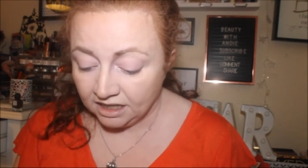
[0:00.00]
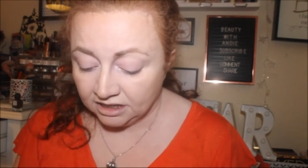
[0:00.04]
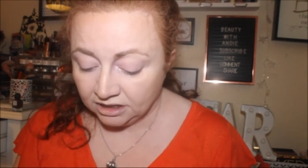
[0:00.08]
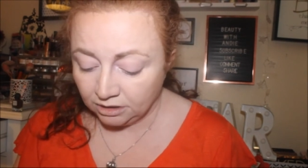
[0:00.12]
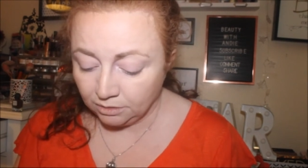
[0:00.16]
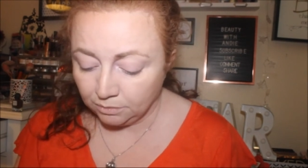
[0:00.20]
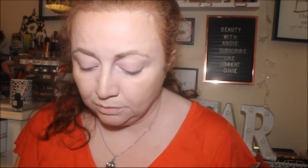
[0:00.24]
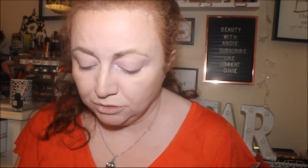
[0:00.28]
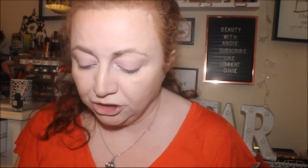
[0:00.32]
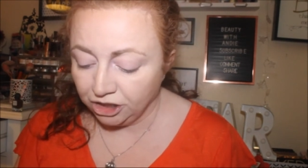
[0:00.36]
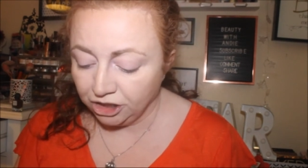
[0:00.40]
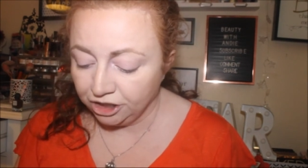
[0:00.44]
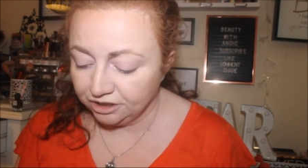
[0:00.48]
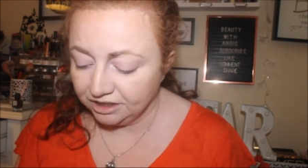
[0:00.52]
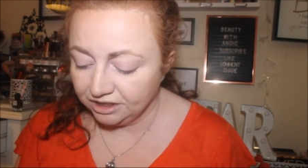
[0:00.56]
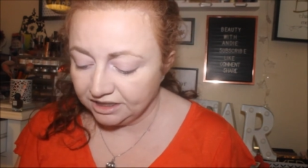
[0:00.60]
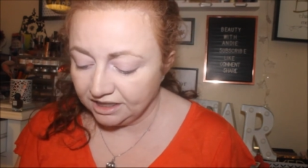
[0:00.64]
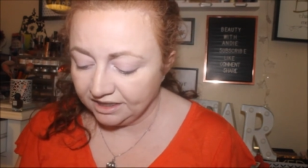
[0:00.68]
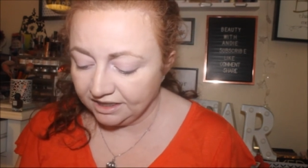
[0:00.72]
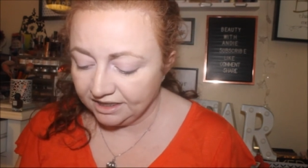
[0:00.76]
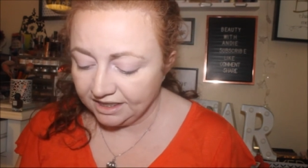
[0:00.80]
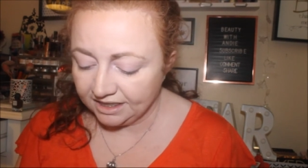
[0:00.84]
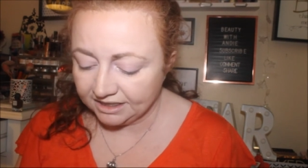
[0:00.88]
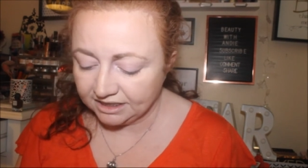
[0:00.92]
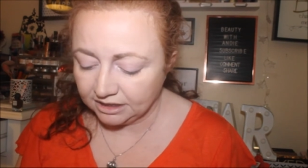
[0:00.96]
So I'm
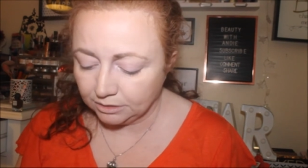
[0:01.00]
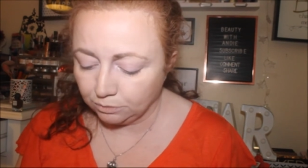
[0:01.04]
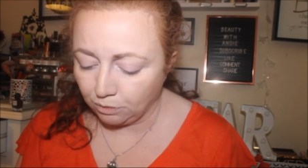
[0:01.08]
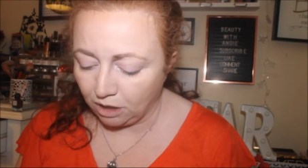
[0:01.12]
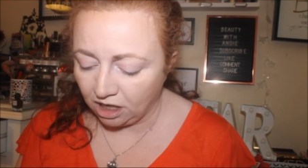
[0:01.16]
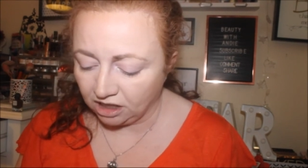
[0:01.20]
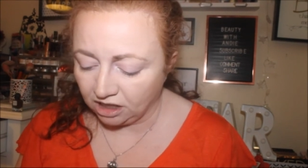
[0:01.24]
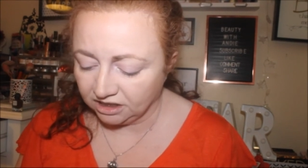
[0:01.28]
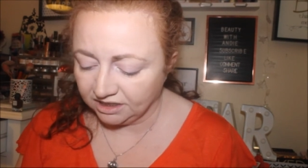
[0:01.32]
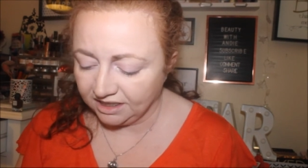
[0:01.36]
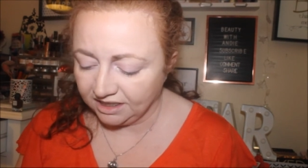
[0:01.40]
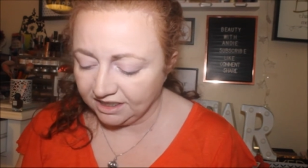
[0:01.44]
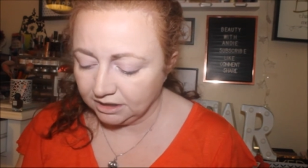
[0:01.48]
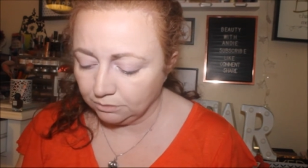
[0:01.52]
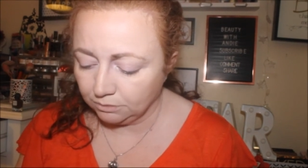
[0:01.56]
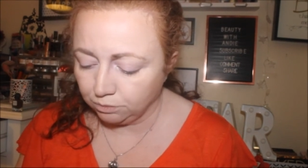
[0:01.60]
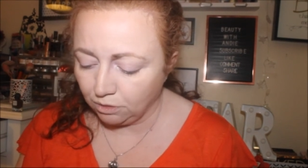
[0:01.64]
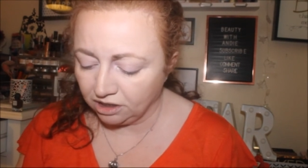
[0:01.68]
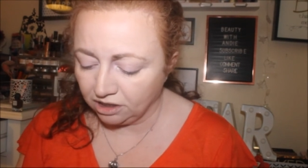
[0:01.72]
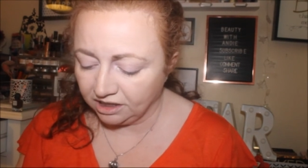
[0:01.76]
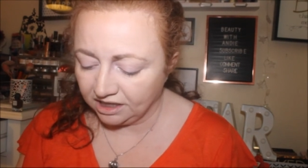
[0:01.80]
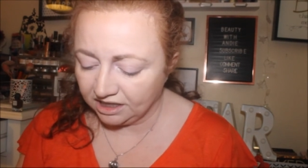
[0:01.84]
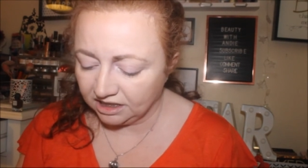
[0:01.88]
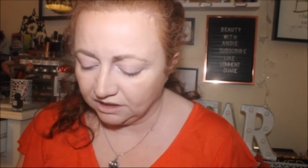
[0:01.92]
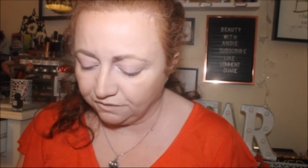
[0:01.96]
using this one. This
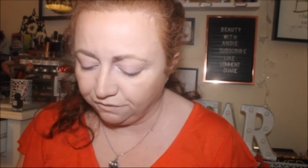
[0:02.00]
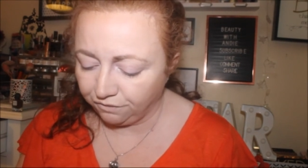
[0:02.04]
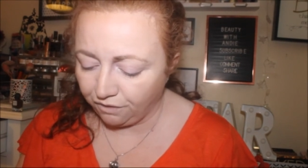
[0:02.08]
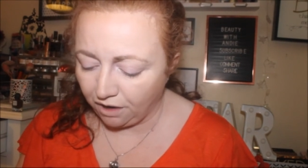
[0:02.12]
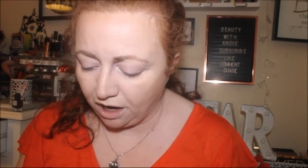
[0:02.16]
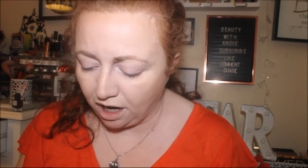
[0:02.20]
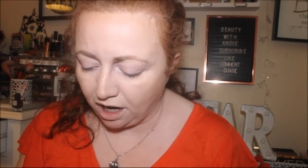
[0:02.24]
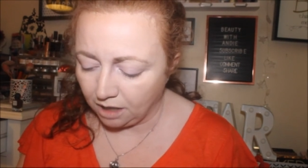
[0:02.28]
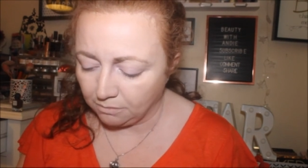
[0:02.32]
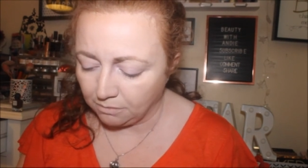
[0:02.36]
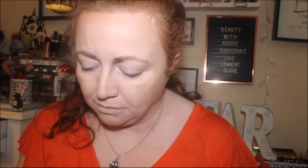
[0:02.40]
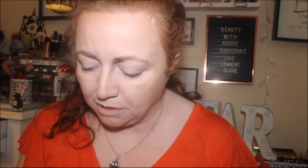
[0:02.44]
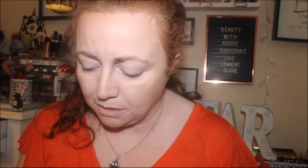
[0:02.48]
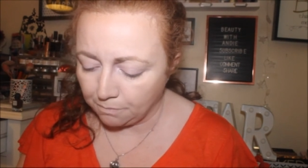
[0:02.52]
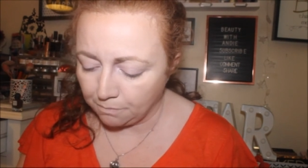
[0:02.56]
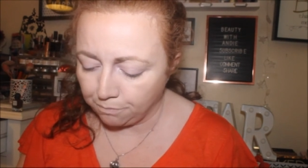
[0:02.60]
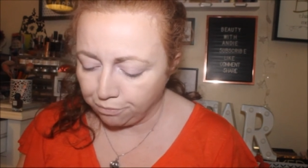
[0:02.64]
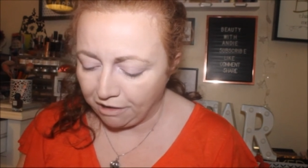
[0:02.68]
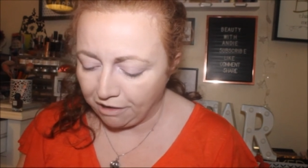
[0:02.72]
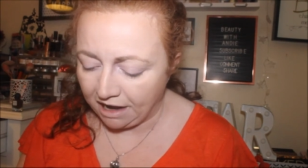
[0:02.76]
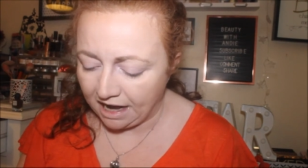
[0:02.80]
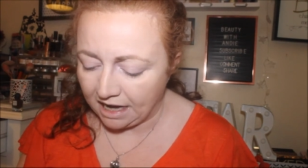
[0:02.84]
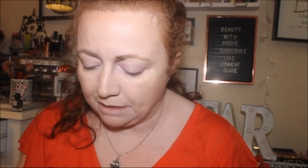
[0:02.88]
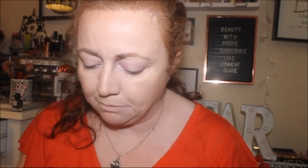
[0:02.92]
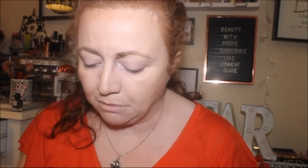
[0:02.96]
one is from
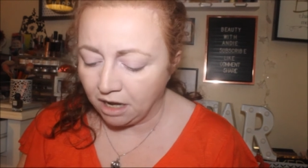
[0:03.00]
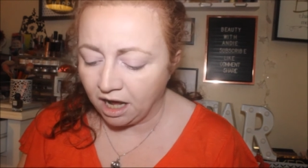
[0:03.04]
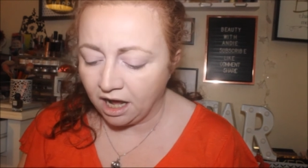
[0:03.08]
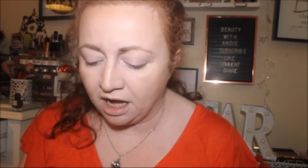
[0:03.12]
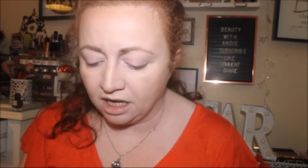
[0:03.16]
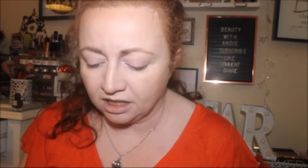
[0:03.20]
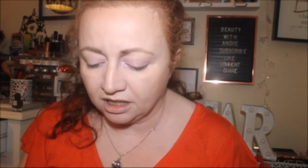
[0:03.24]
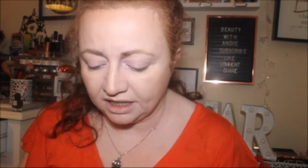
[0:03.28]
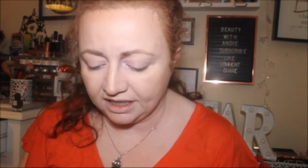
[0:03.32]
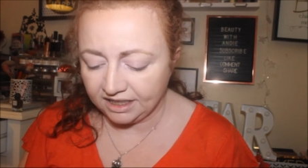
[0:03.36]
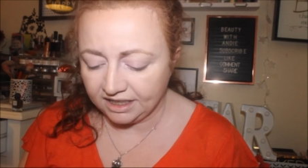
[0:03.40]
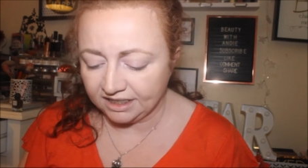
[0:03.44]
Primark.